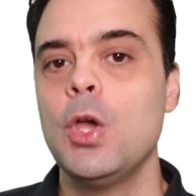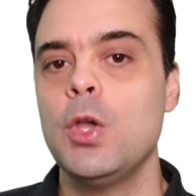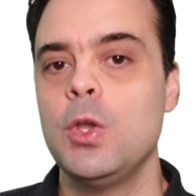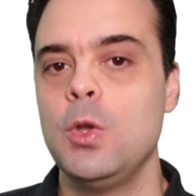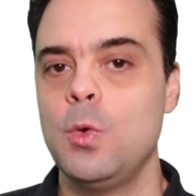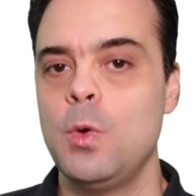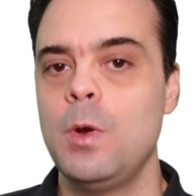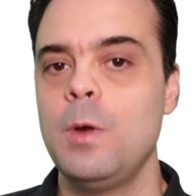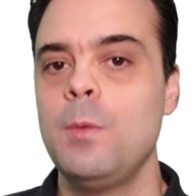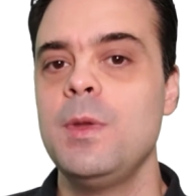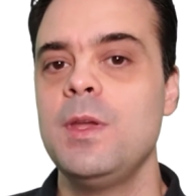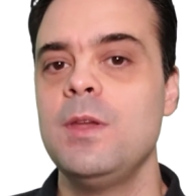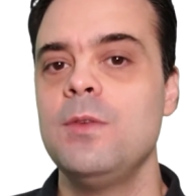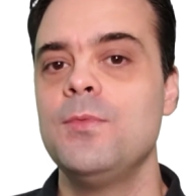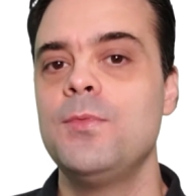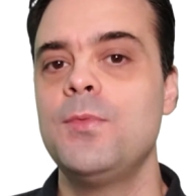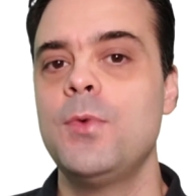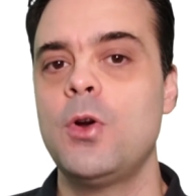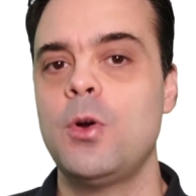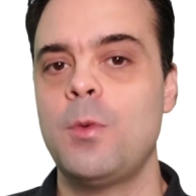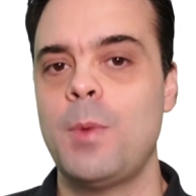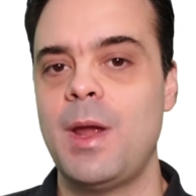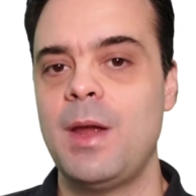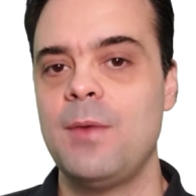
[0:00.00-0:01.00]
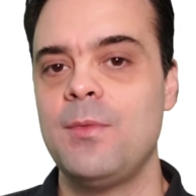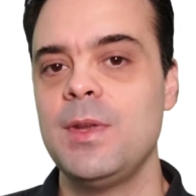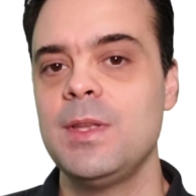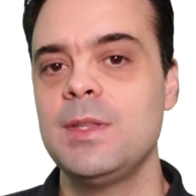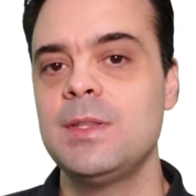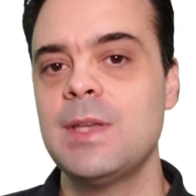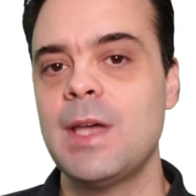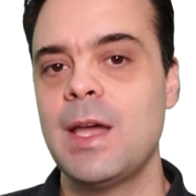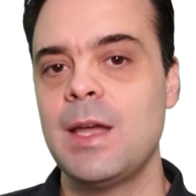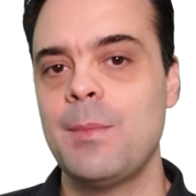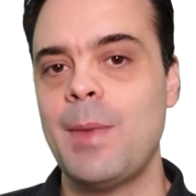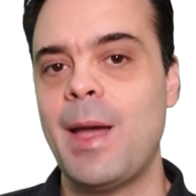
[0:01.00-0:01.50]
You will be informed every
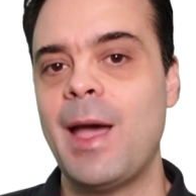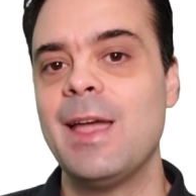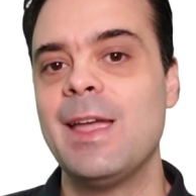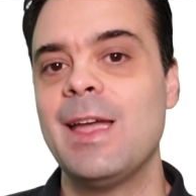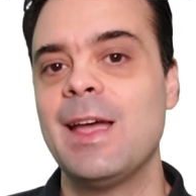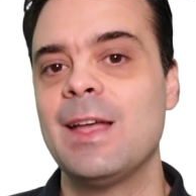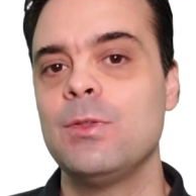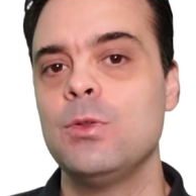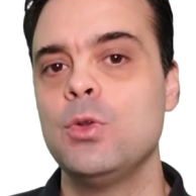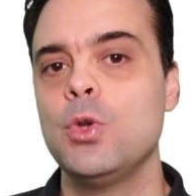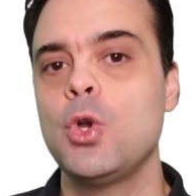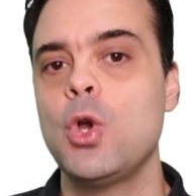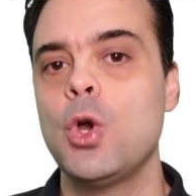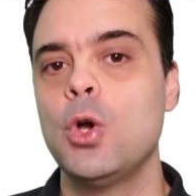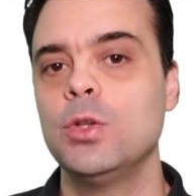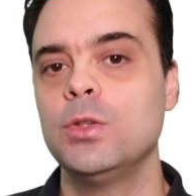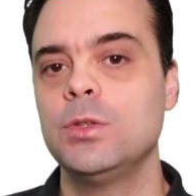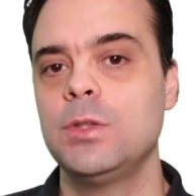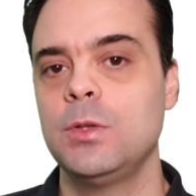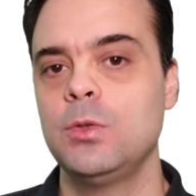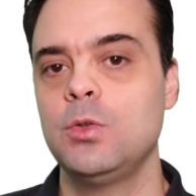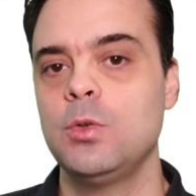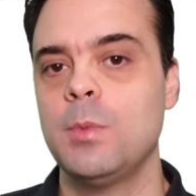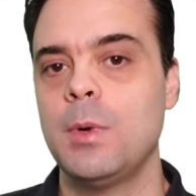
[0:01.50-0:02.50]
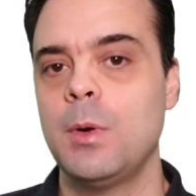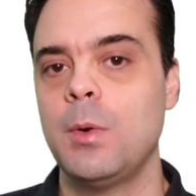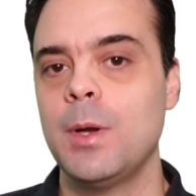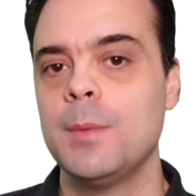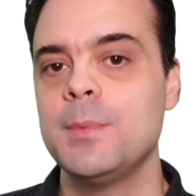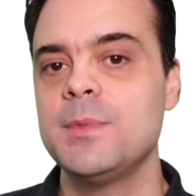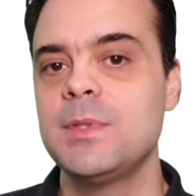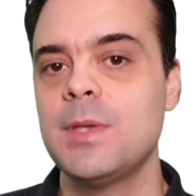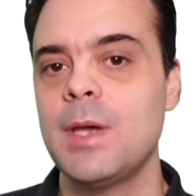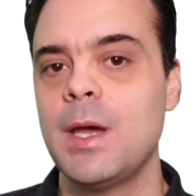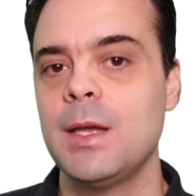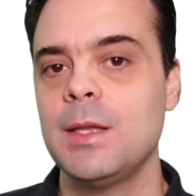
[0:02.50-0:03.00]
time I add new content to my
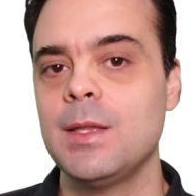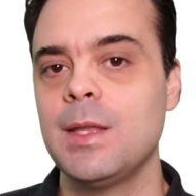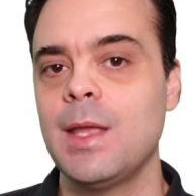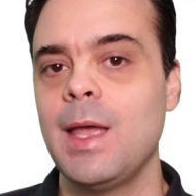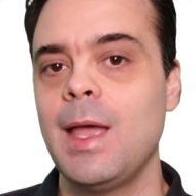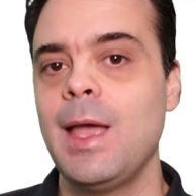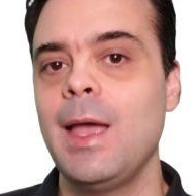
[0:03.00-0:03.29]
website,